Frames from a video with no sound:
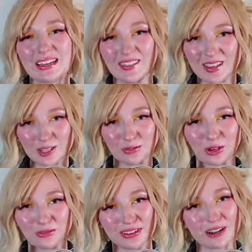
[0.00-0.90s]
okay, this
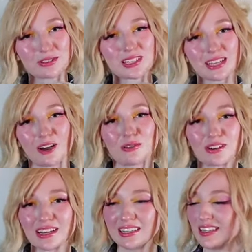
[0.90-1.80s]
one, when I was
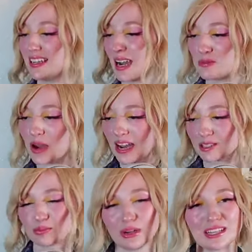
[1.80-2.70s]
scouring, I
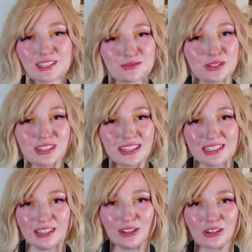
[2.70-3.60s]
passed by this one
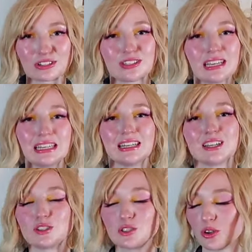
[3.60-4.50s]
because it looks,
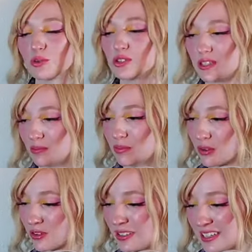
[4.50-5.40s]
it's so
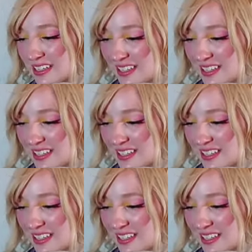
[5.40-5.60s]
simple.